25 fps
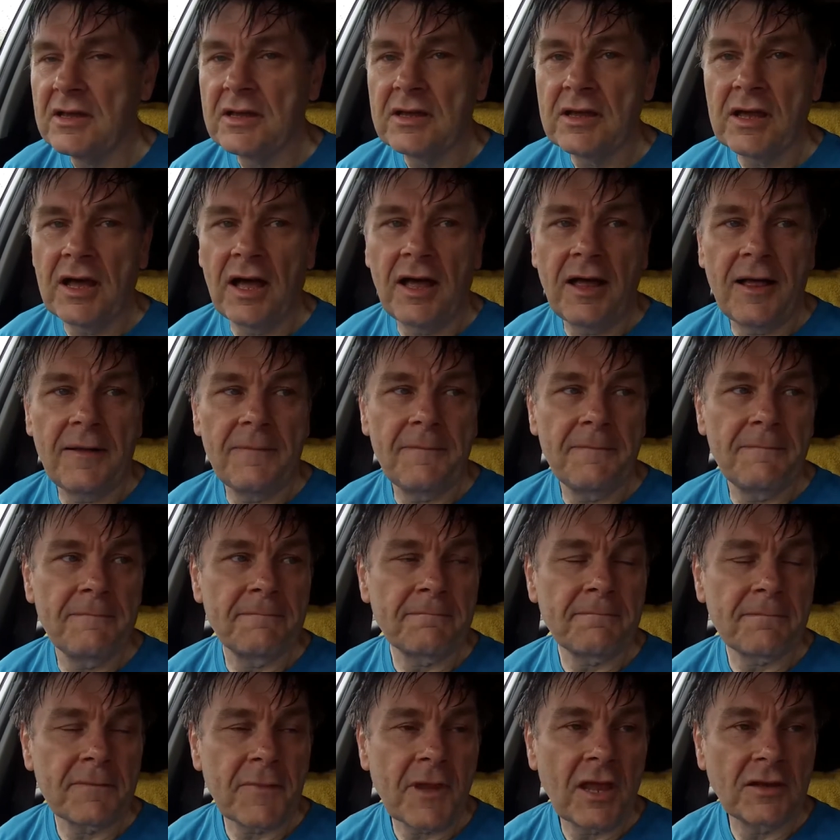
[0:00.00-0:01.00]

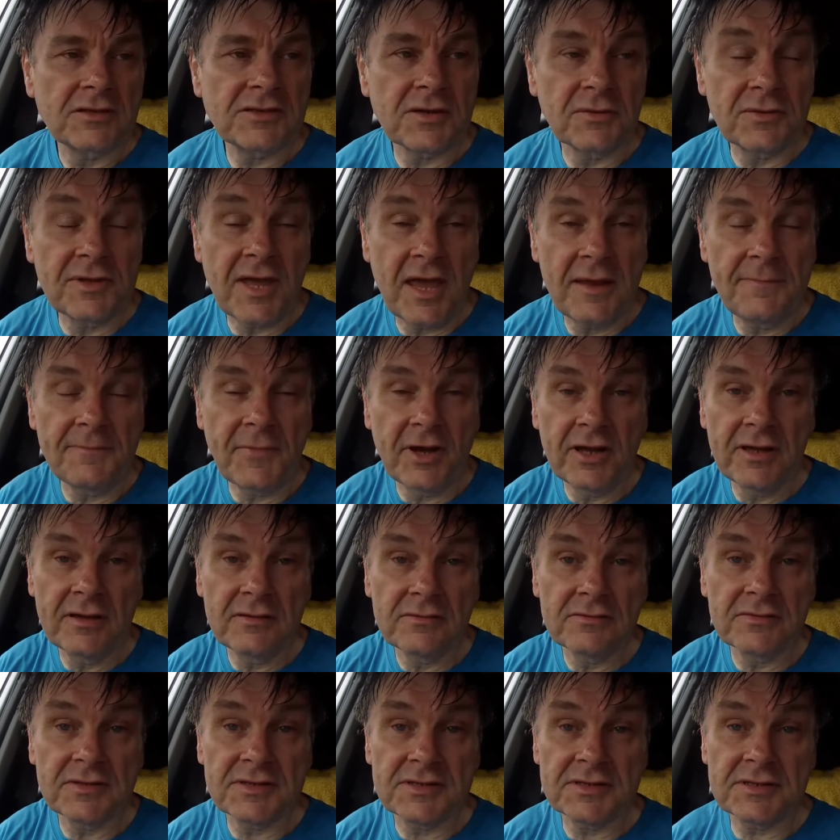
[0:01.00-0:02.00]
So 10
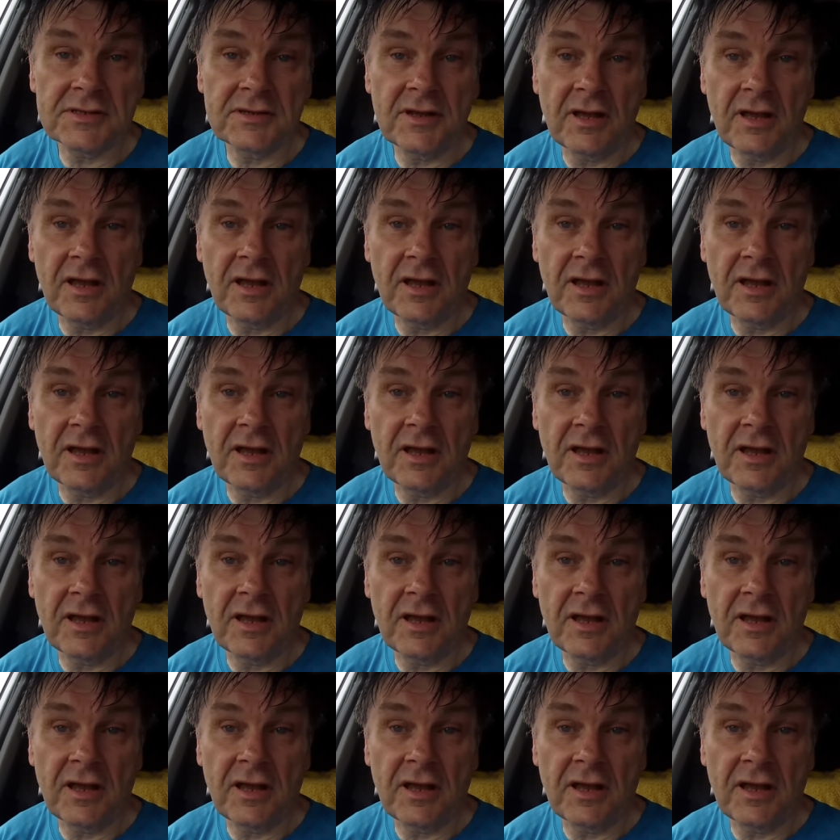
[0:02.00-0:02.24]
miles,